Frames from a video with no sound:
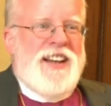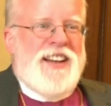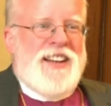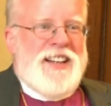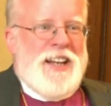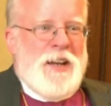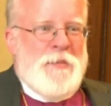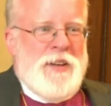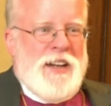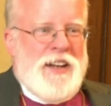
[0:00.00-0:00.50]

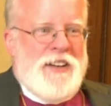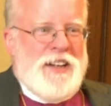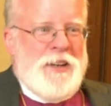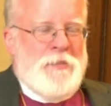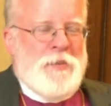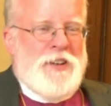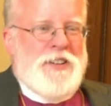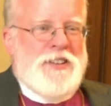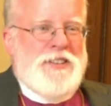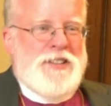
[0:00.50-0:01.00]
come out and
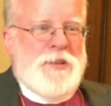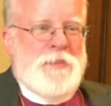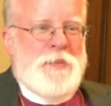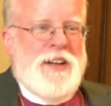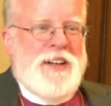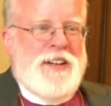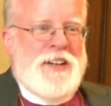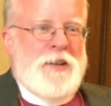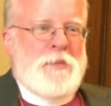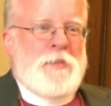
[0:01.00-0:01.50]

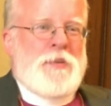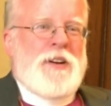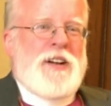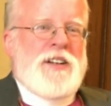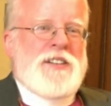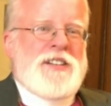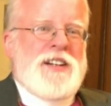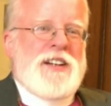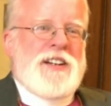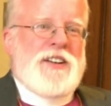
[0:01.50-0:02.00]
participate in a
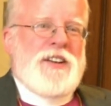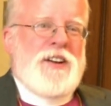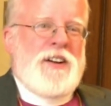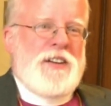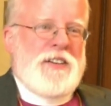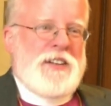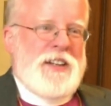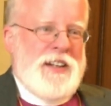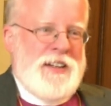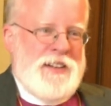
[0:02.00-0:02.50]
project
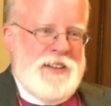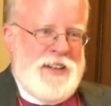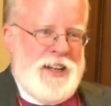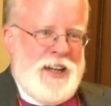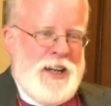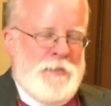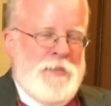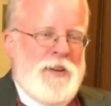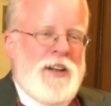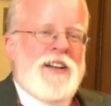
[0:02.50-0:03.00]
called
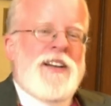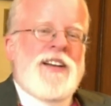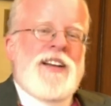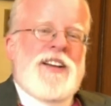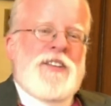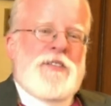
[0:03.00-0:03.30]
Indaba,